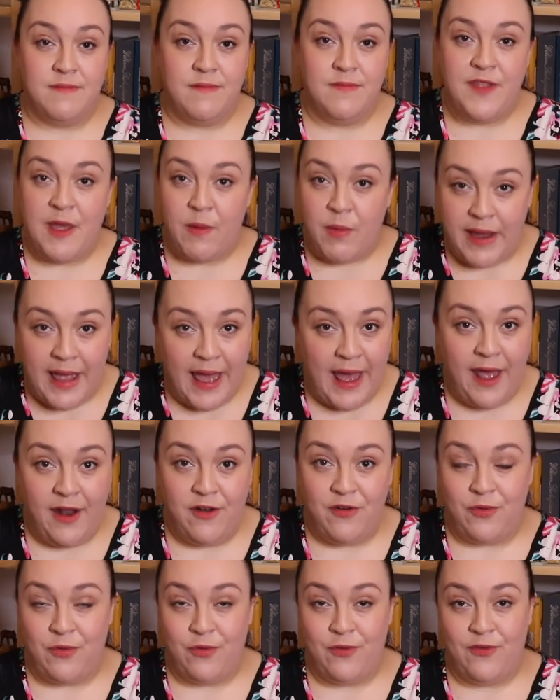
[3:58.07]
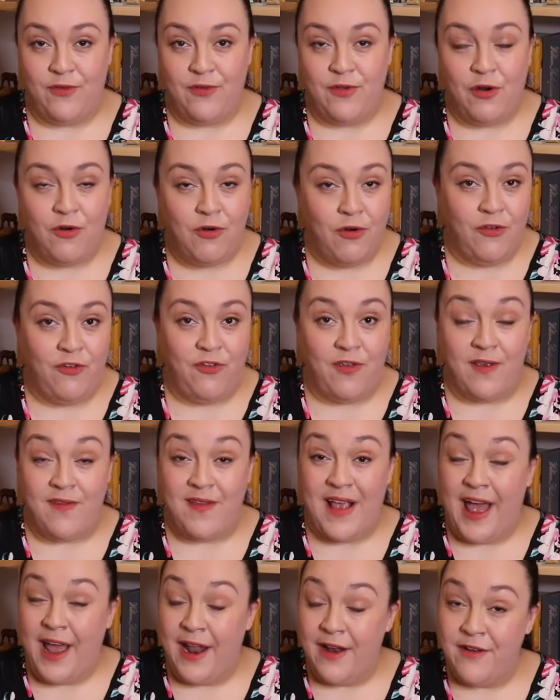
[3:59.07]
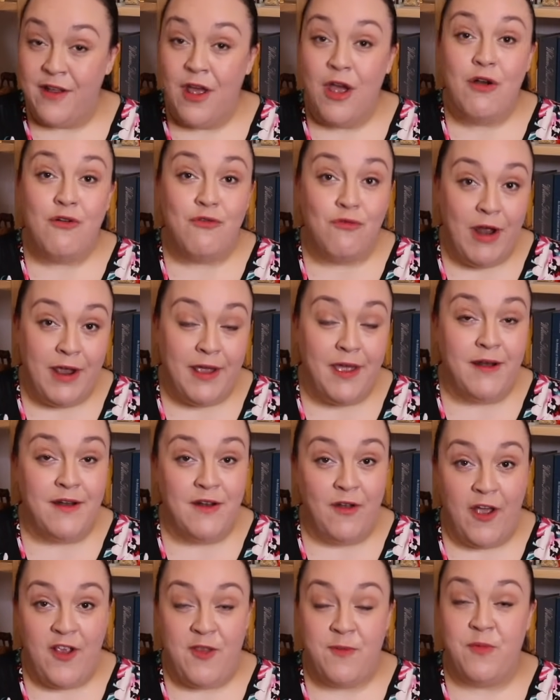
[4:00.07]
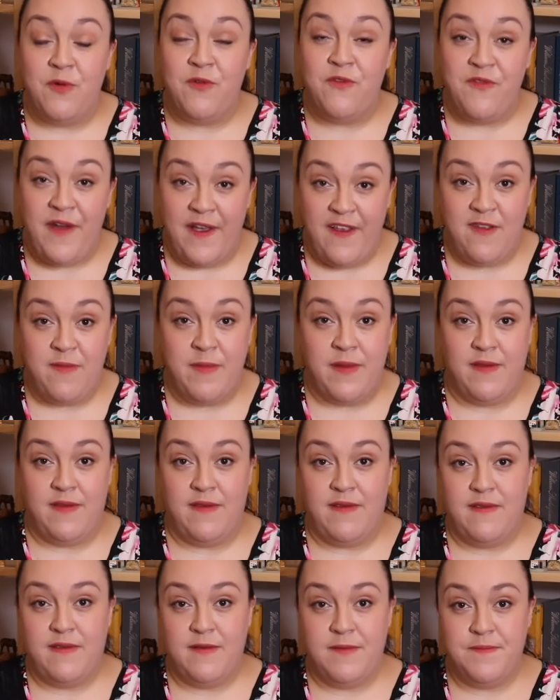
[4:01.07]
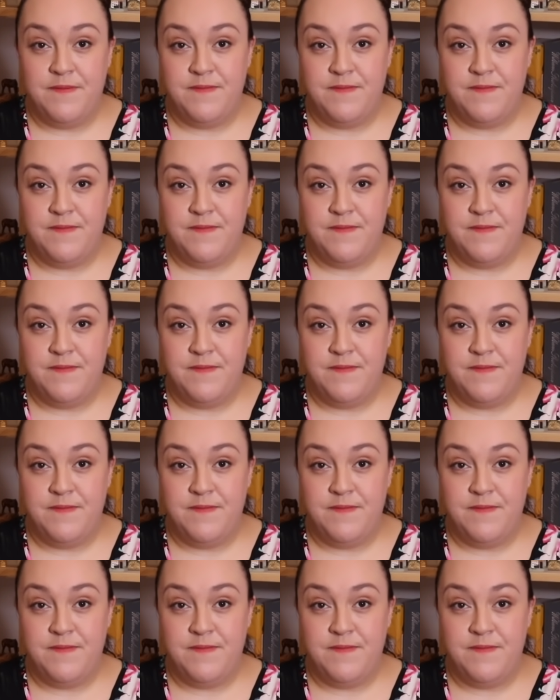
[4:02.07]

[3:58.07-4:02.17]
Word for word: There were candles, crosses, and recognisable vestments.